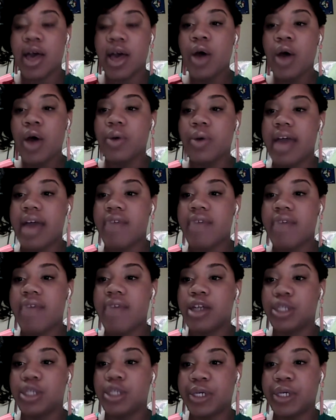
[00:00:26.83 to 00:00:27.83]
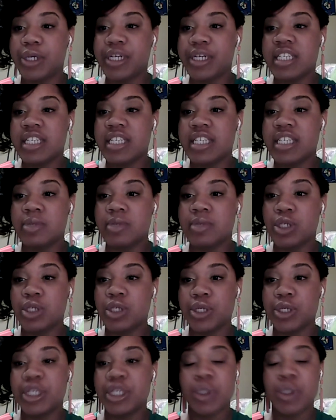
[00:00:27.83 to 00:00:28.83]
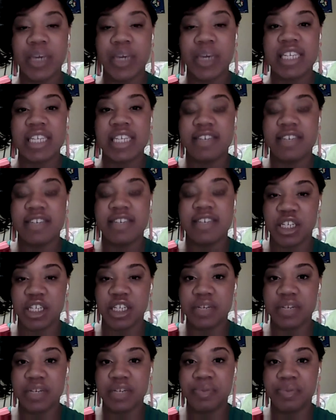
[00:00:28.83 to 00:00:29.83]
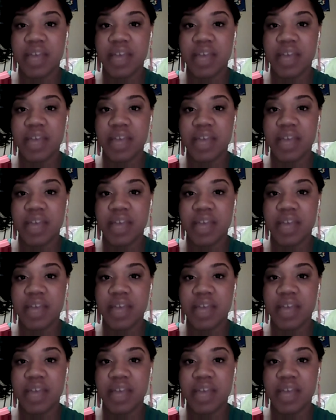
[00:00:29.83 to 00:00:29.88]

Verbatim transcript: We have our Juniors, Juniors Queens Division,